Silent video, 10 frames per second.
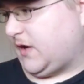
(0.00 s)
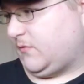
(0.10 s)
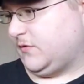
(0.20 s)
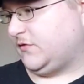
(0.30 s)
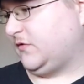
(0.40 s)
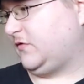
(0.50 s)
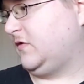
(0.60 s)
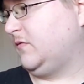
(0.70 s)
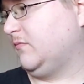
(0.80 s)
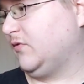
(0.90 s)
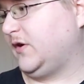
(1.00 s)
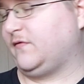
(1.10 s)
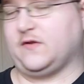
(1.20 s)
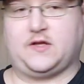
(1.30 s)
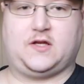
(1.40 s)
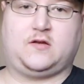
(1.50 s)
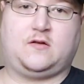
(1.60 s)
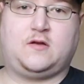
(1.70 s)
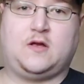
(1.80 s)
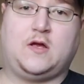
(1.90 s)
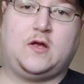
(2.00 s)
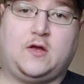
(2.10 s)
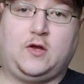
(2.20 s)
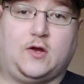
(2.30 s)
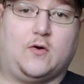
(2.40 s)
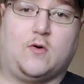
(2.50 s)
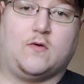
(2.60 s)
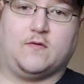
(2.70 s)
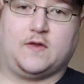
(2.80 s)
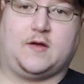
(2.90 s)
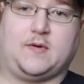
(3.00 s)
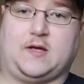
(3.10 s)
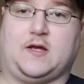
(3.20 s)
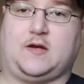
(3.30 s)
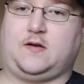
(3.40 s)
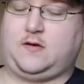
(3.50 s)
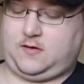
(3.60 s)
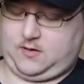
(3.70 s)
I will just briefly go over them again,